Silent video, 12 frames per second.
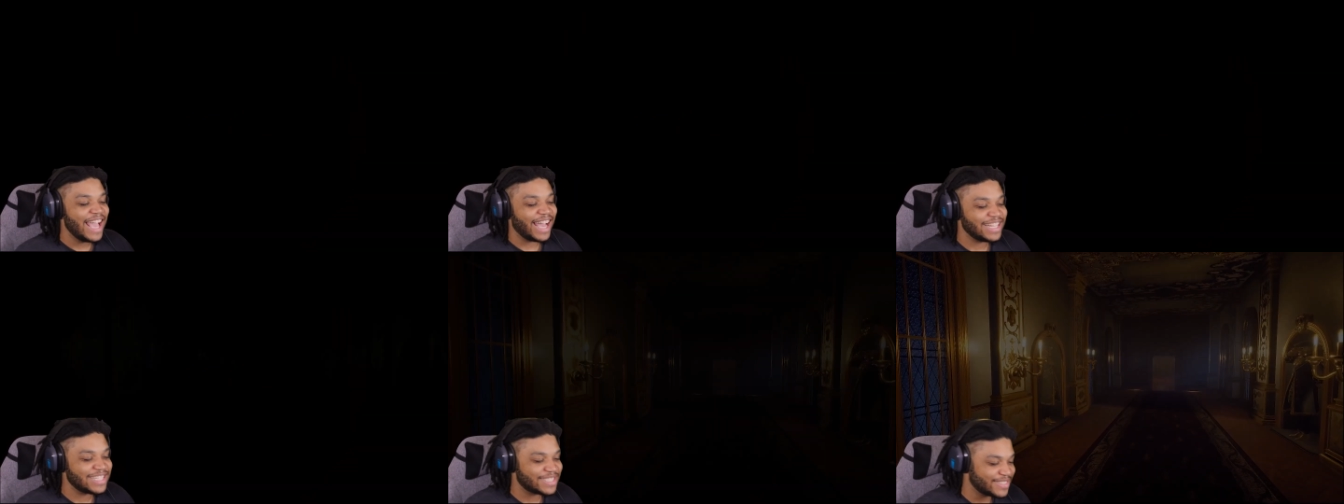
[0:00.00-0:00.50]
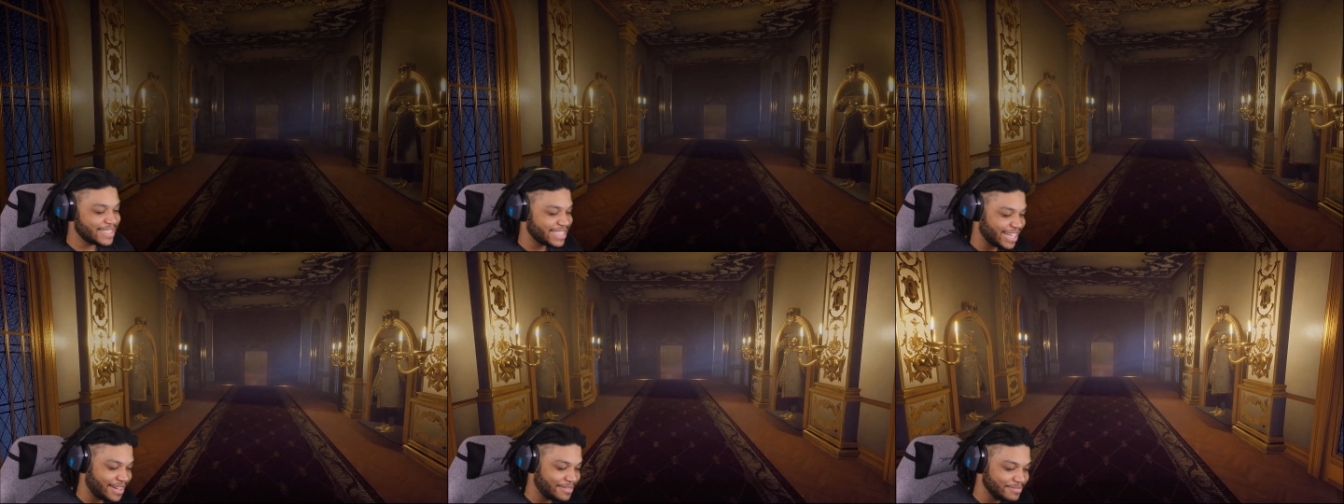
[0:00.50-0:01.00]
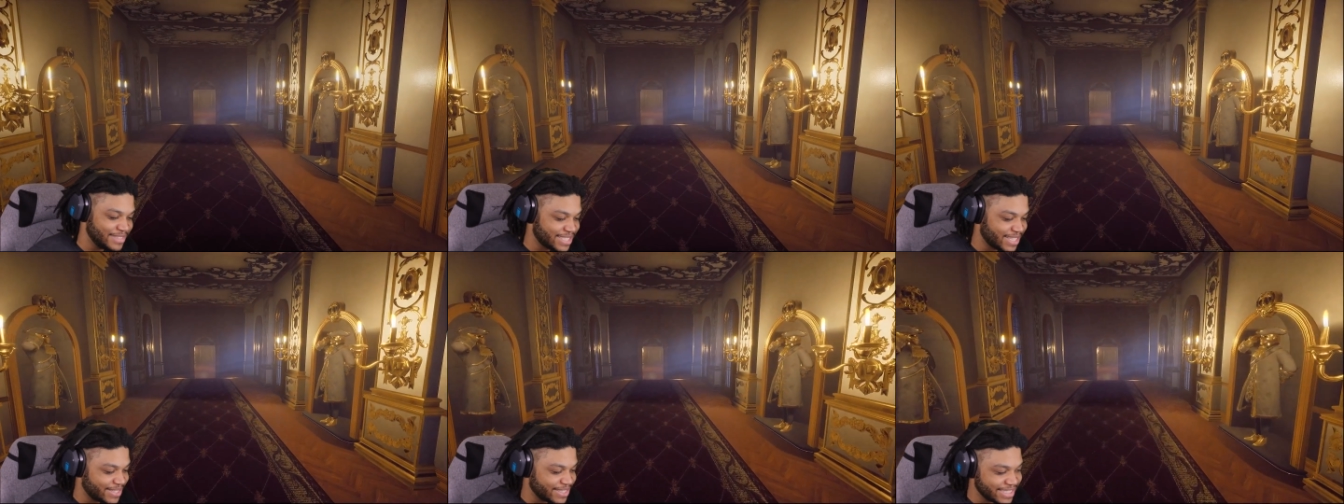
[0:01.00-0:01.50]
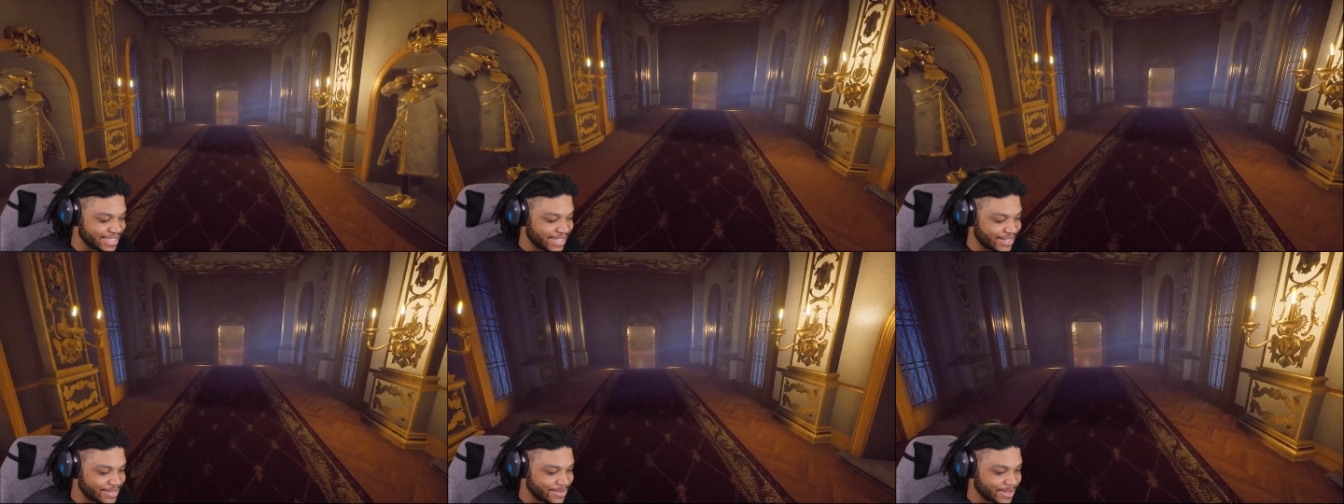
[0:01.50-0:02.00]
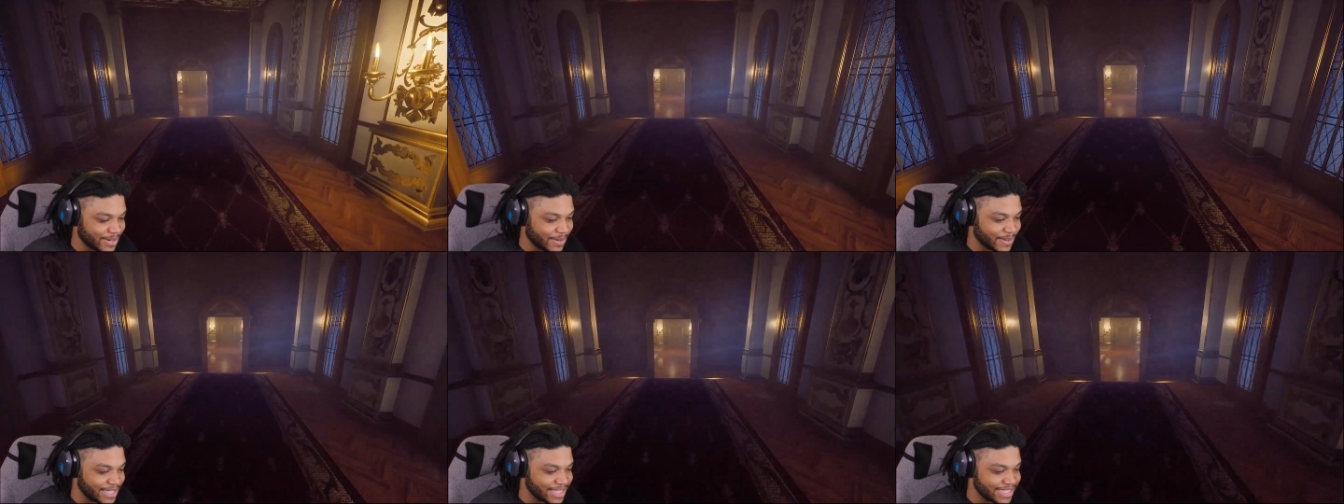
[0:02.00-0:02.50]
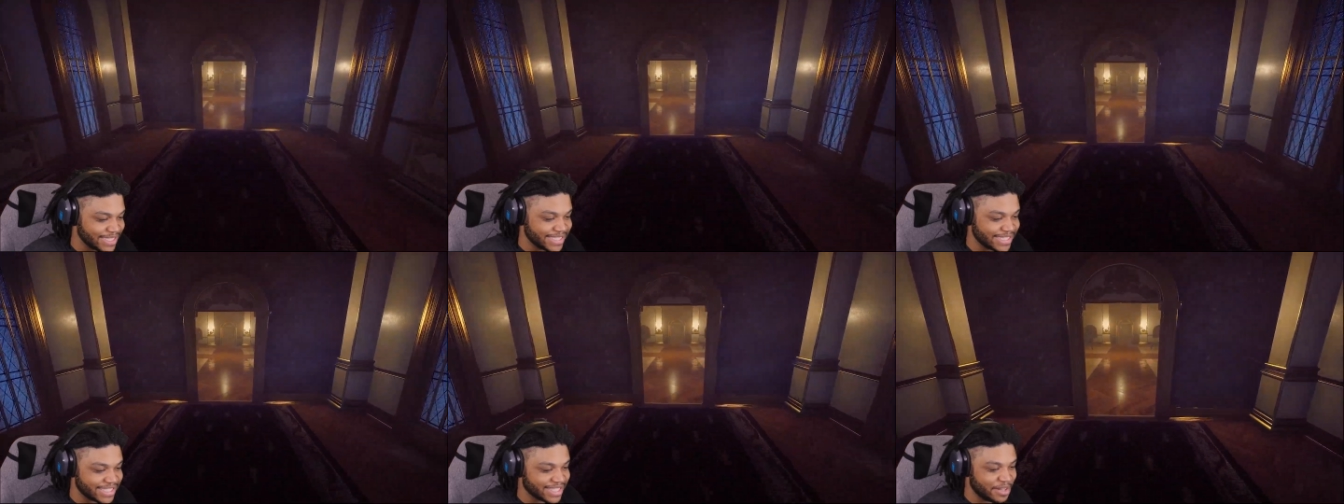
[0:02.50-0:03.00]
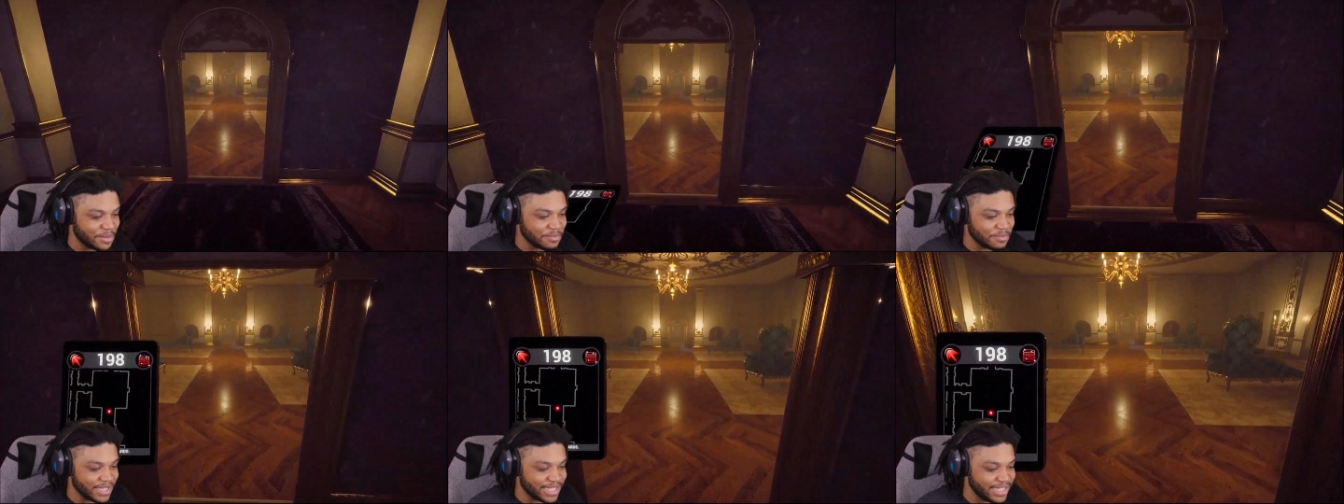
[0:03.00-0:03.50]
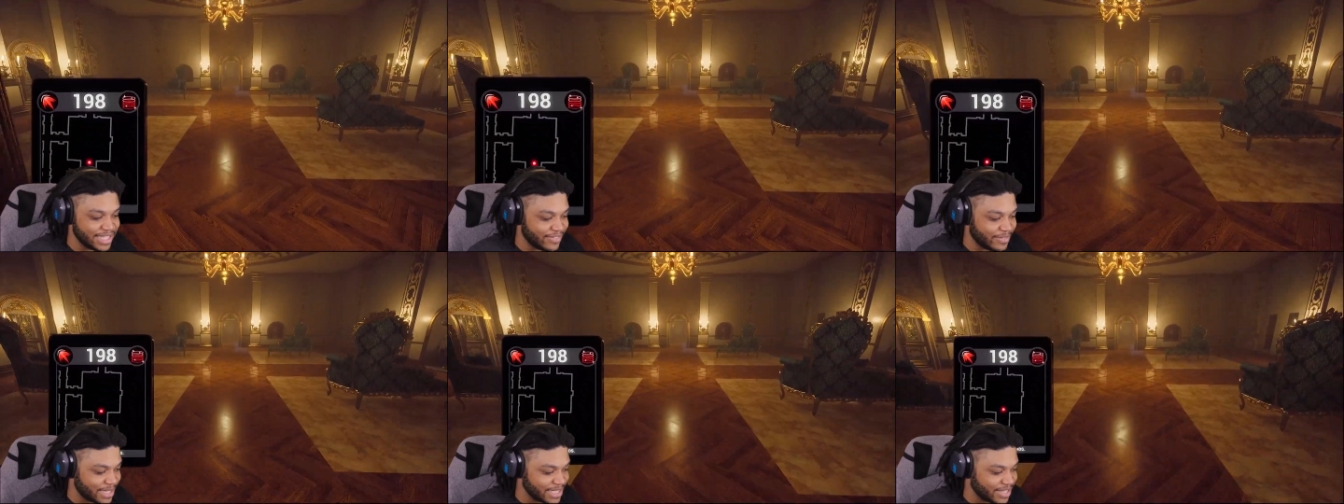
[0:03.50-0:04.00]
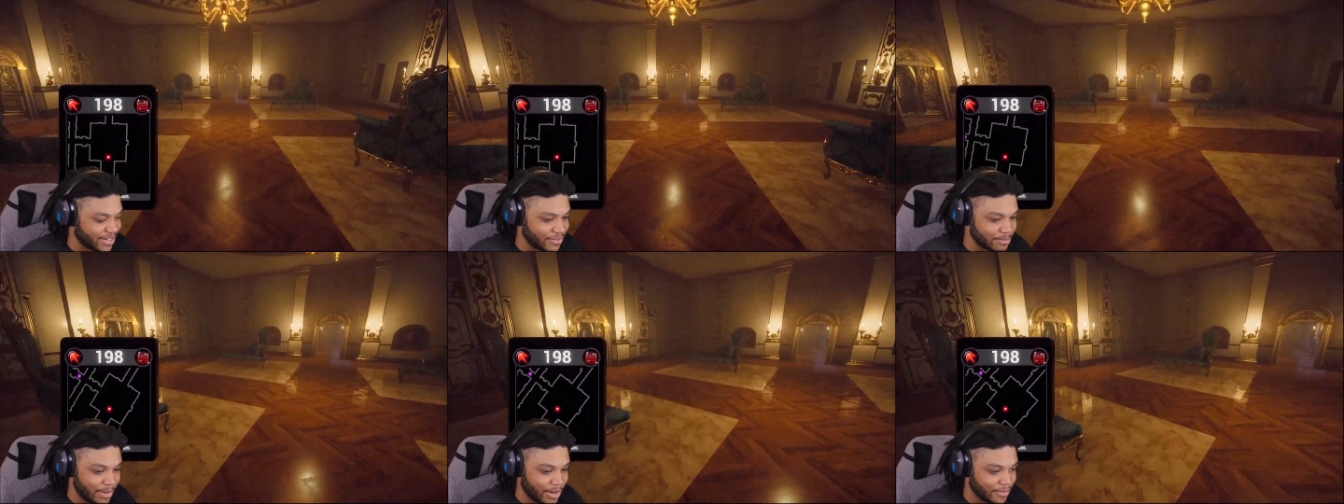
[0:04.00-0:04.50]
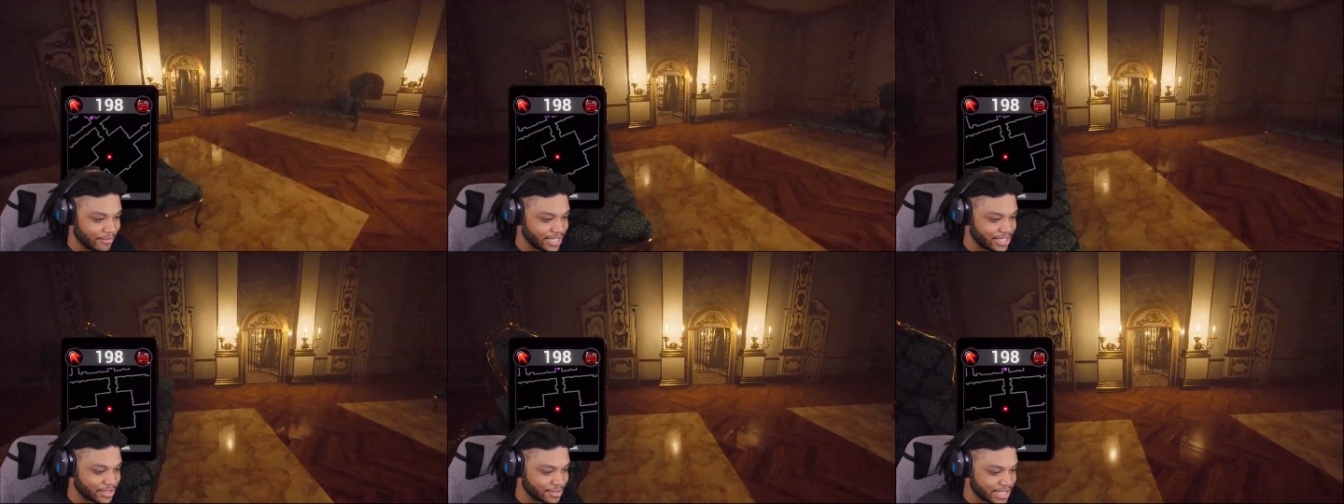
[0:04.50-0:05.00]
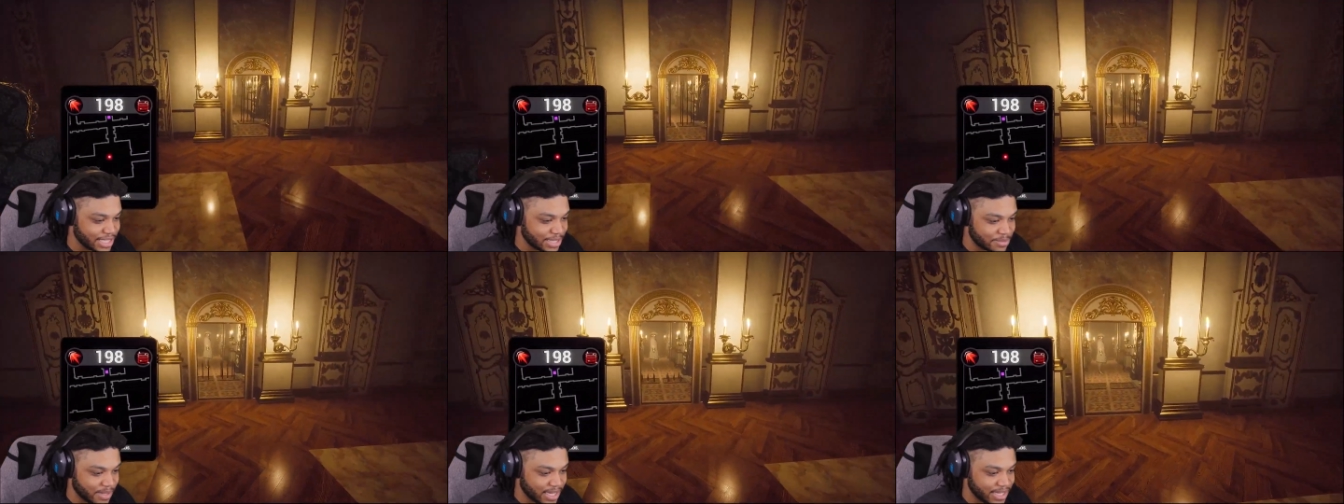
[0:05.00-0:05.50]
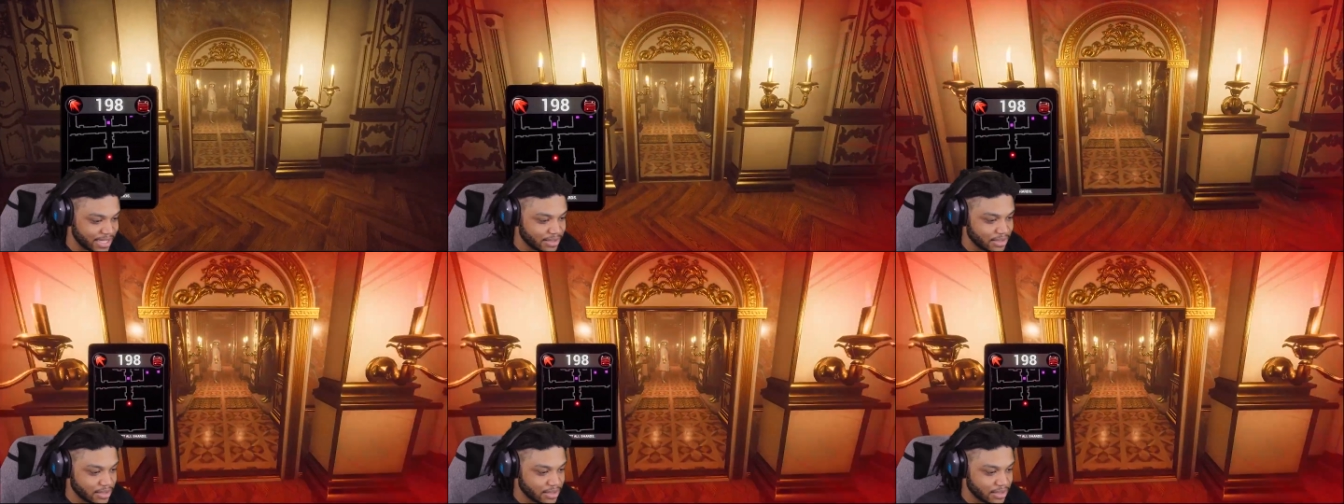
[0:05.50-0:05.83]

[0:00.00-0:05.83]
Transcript: I swear, I'm, this whole this whole recording is just gonna be me giving myself motivational tips, man